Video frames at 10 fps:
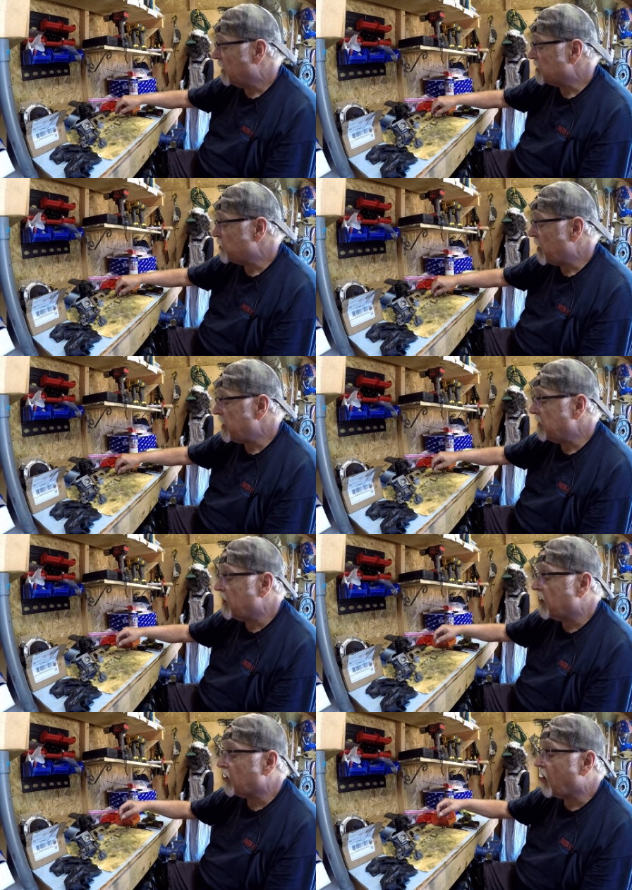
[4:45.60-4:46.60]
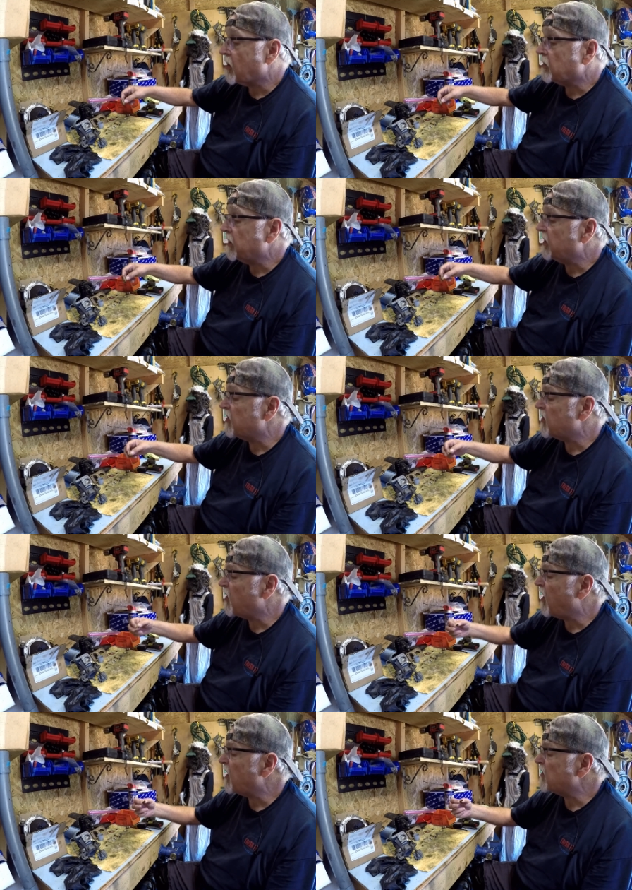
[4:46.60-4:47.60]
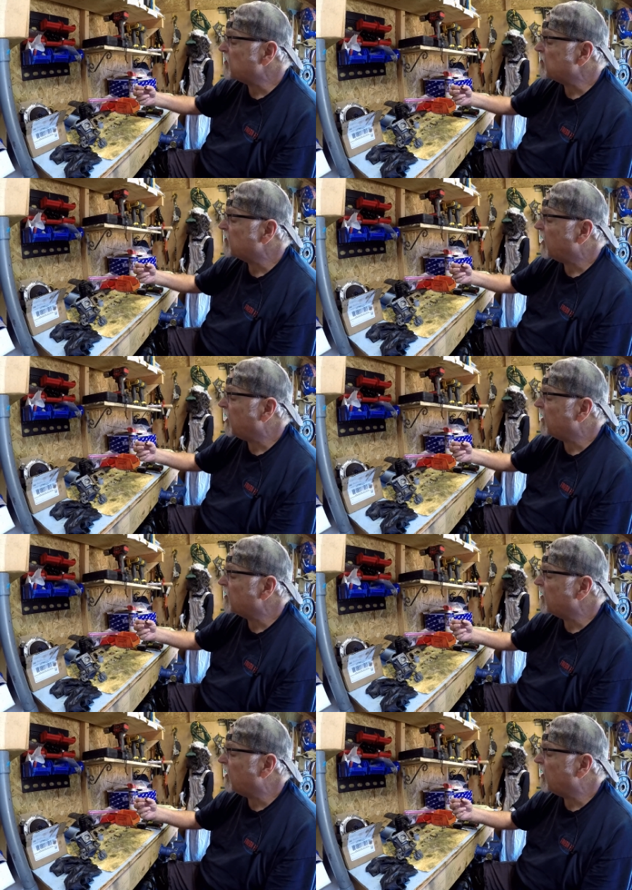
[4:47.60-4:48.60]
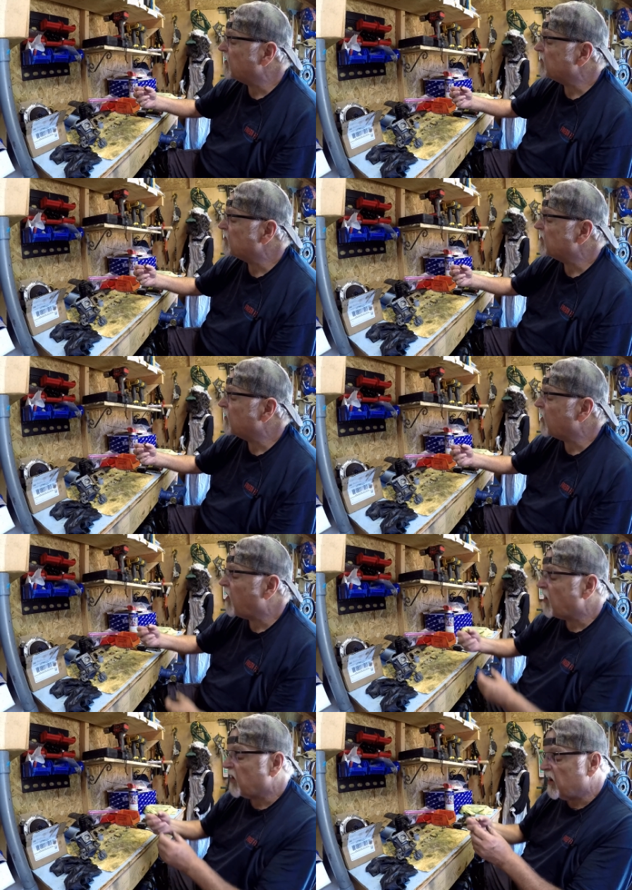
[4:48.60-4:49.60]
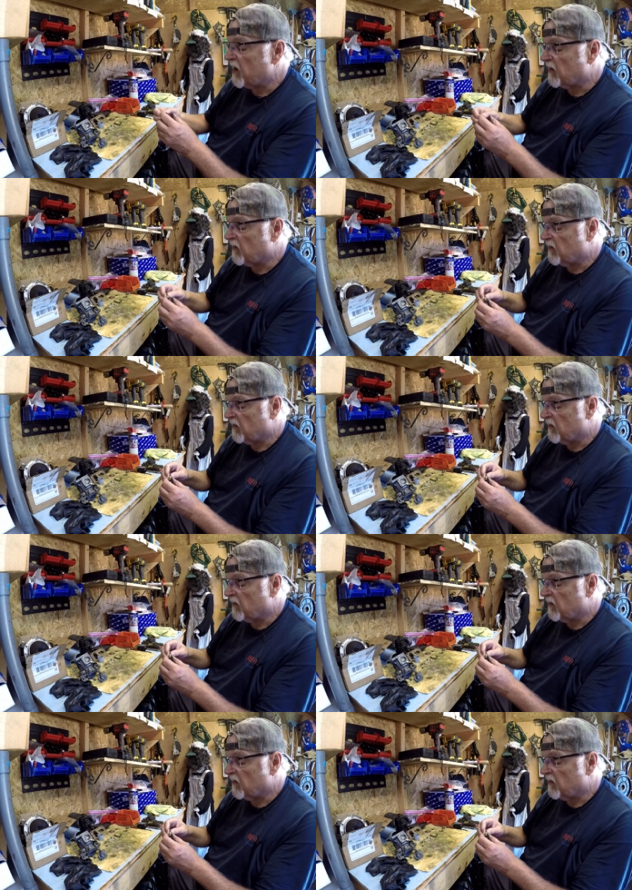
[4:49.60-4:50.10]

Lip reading: I sprayed carb cleaner through all of them, and they're all good.